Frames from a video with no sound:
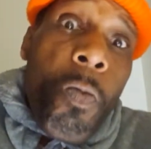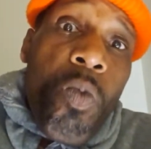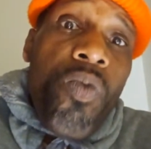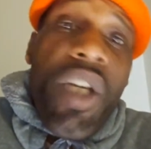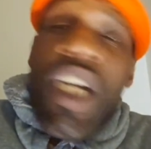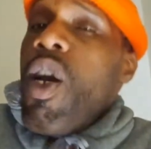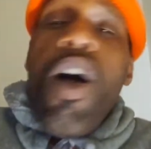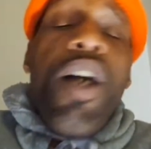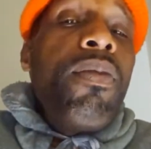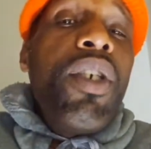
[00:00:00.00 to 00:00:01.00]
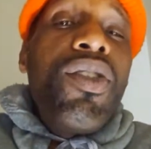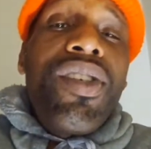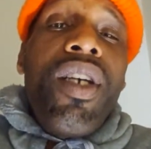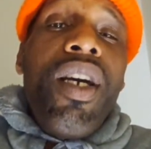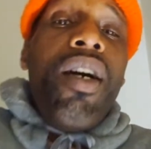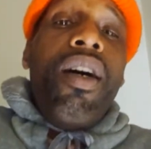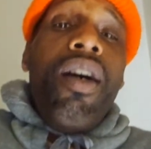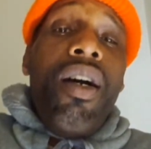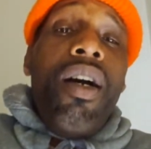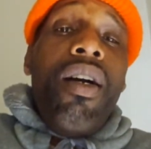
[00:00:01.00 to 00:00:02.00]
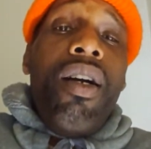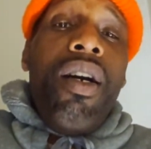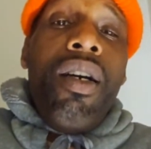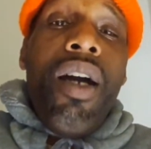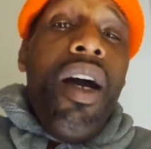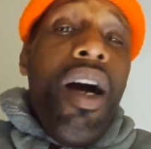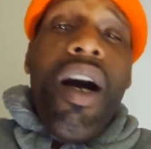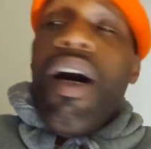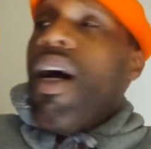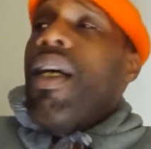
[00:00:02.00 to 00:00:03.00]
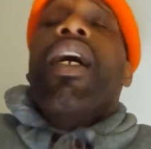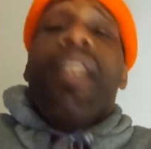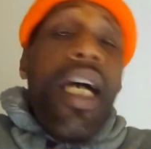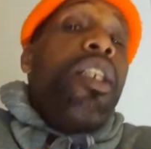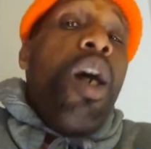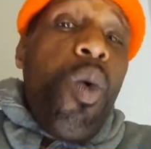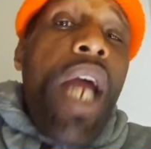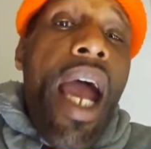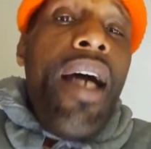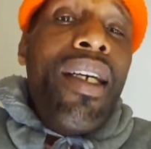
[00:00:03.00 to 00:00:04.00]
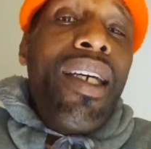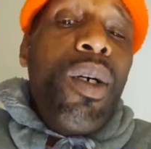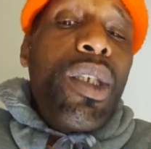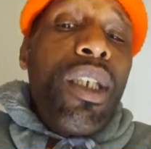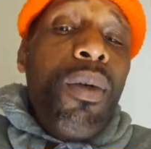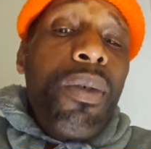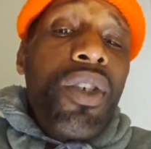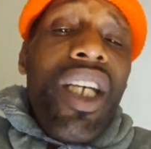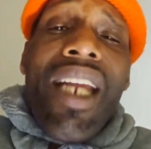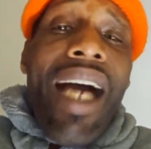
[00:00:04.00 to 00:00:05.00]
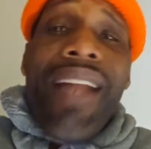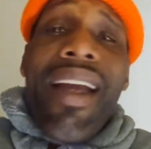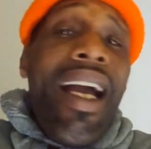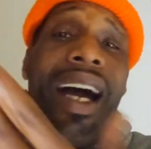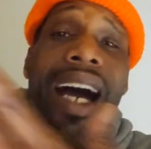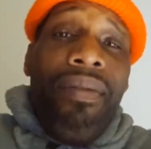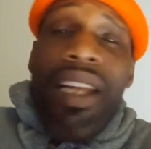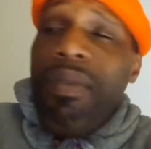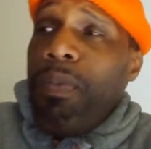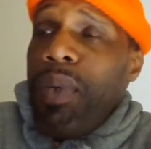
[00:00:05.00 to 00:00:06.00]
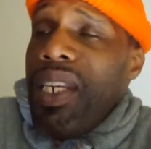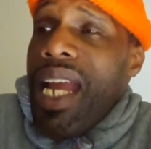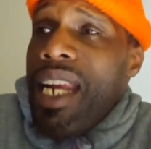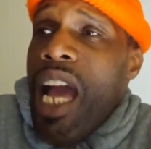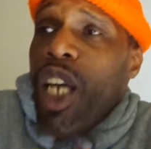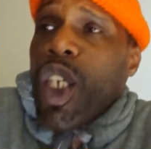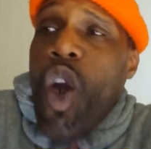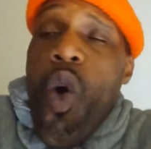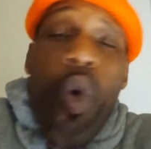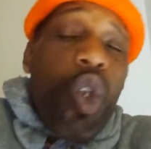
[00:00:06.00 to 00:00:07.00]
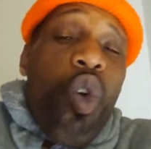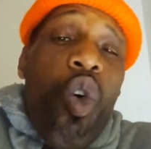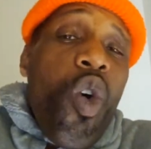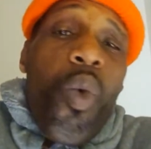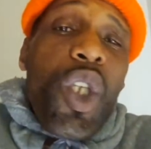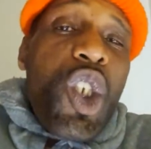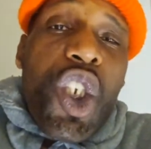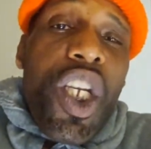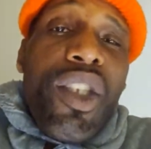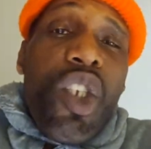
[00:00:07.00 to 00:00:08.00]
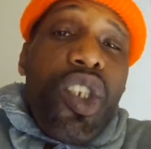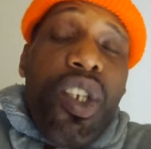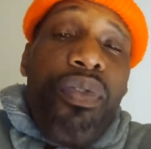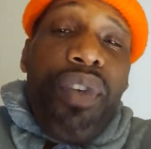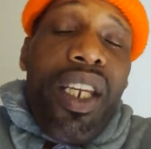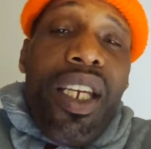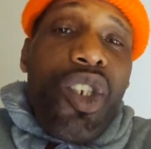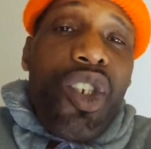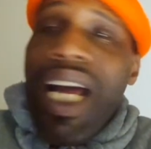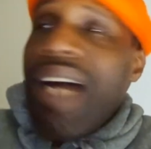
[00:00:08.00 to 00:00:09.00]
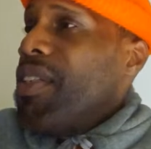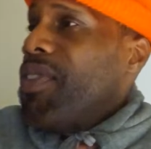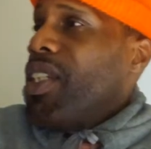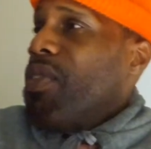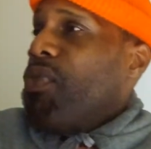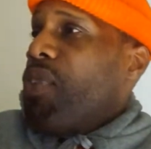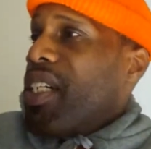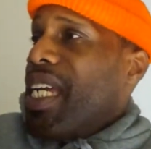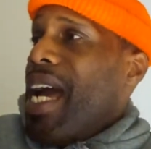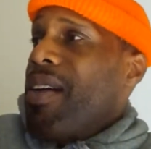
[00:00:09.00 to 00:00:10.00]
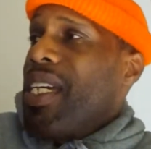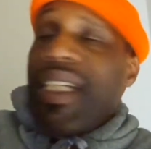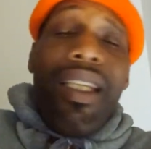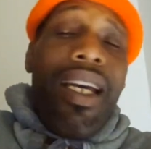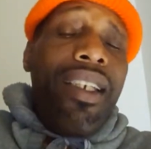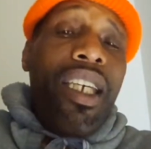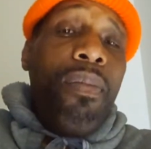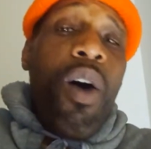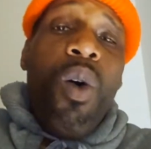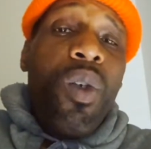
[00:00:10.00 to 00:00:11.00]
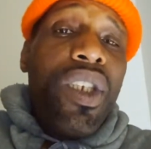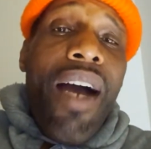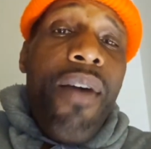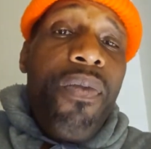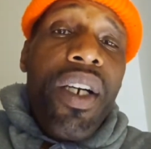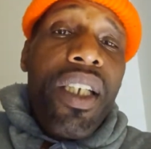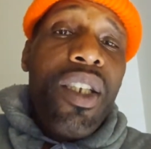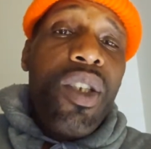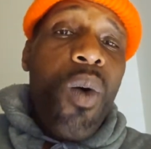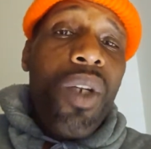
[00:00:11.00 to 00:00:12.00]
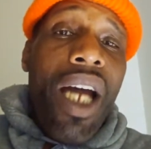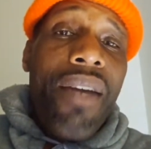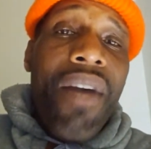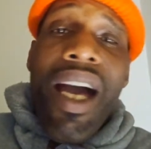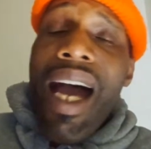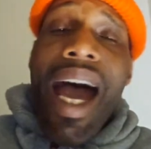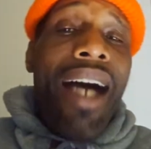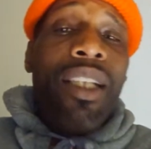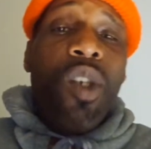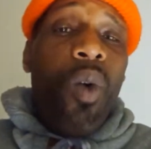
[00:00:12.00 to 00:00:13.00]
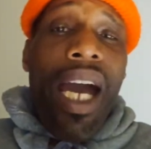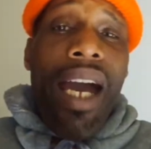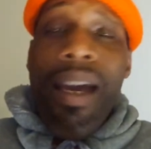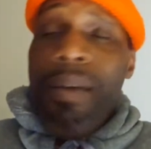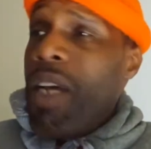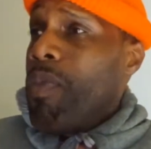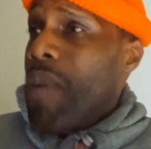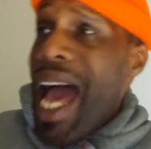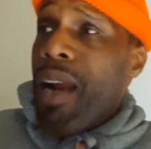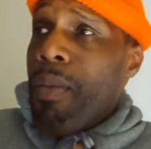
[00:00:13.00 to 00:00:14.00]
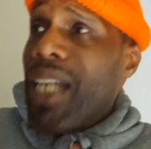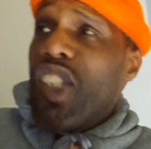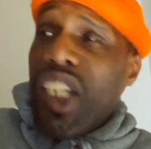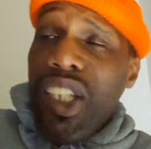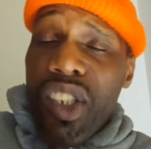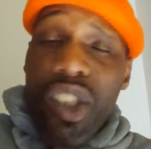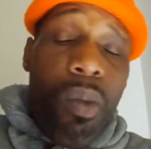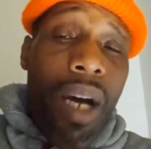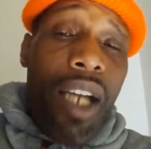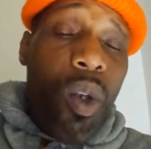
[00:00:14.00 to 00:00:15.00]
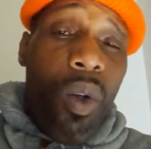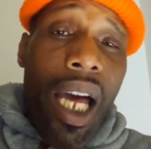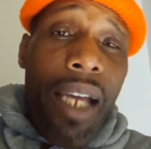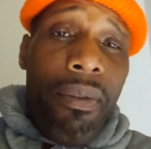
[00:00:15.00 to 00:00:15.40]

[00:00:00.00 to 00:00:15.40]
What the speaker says: Any arguments? All right, they know that. You know what I'm saying? I've never been that go along with shit just to fit in shit. I've lived in the fucking out here in Connecticut my whole entire fucking adult life. I don't have am out of my teens into my adult life.